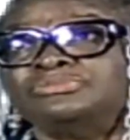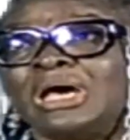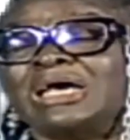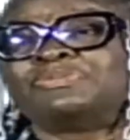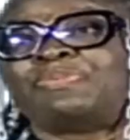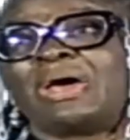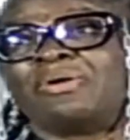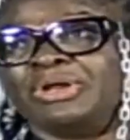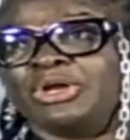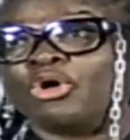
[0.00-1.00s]

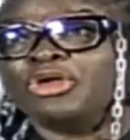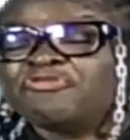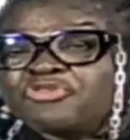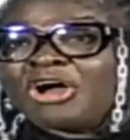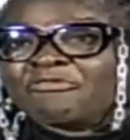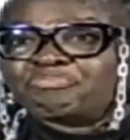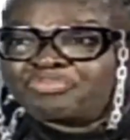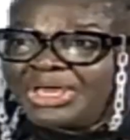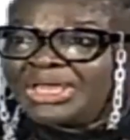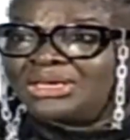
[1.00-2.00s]
aspiring, or if you have
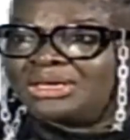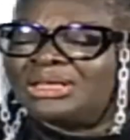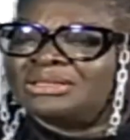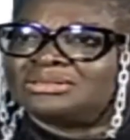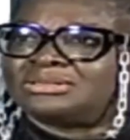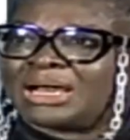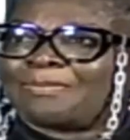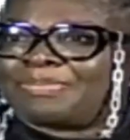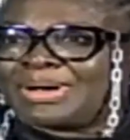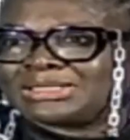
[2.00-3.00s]
been in
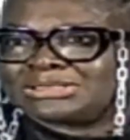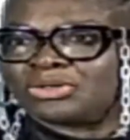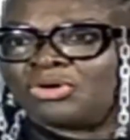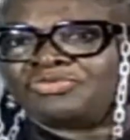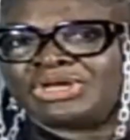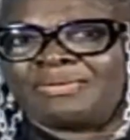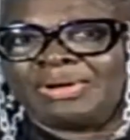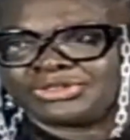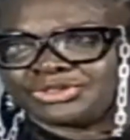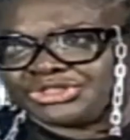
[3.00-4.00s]
that path of
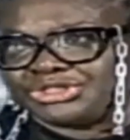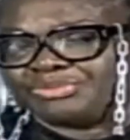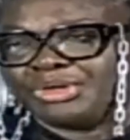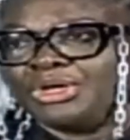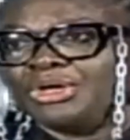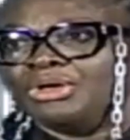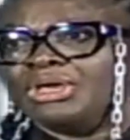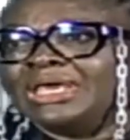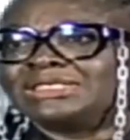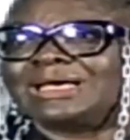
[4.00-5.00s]
directorship,
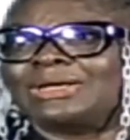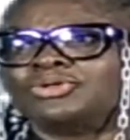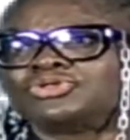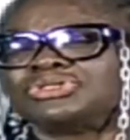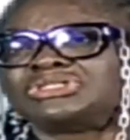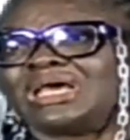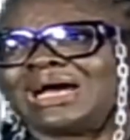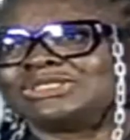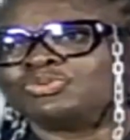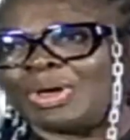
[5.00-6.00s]
ICSAN also still
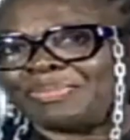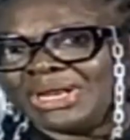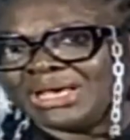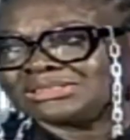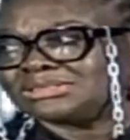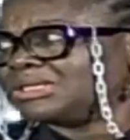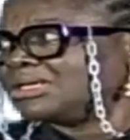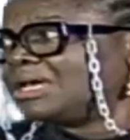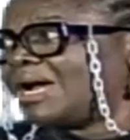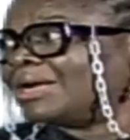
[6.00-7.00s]
has webinars
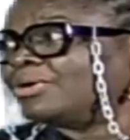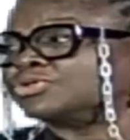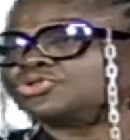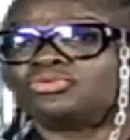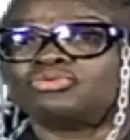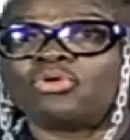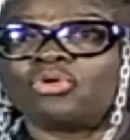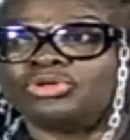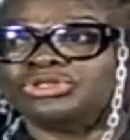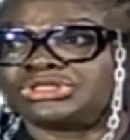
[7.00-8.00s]
and also
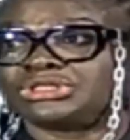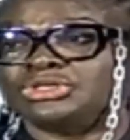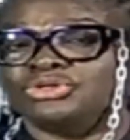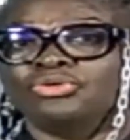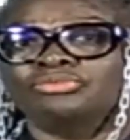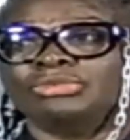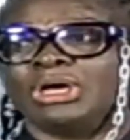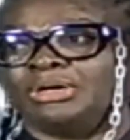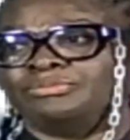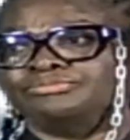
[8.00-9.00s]
hold, you know,
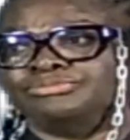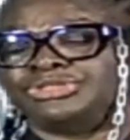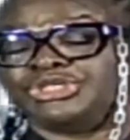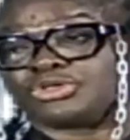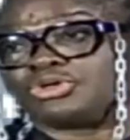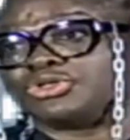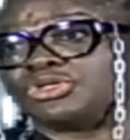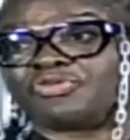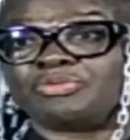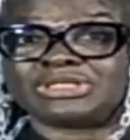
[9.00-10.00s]

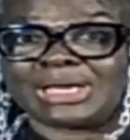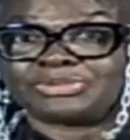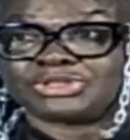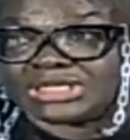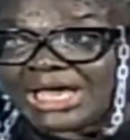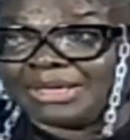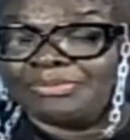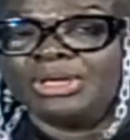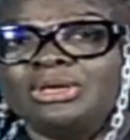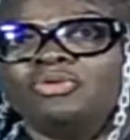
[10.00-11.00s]
discussions from time to time
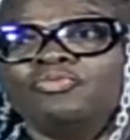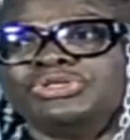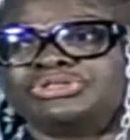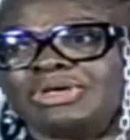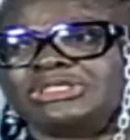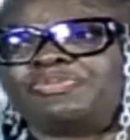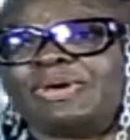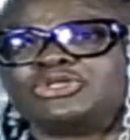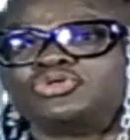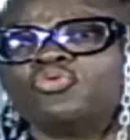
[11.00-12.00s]
with
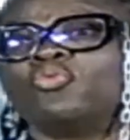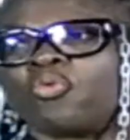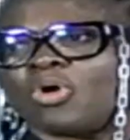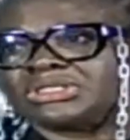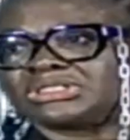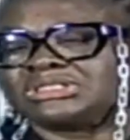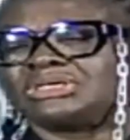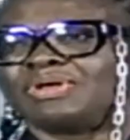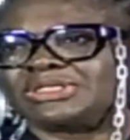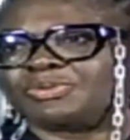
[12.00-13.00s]
respect to what the
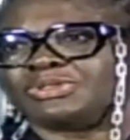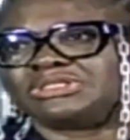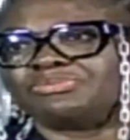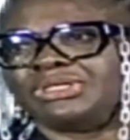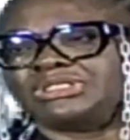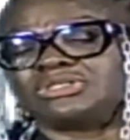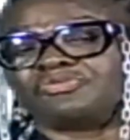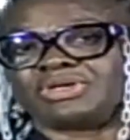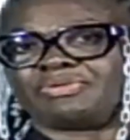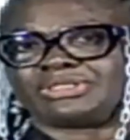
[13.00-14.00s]
responsibilities of
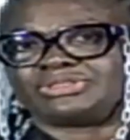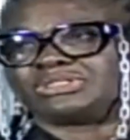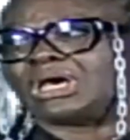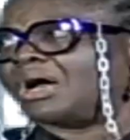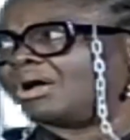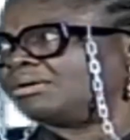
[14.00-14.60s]
directors are.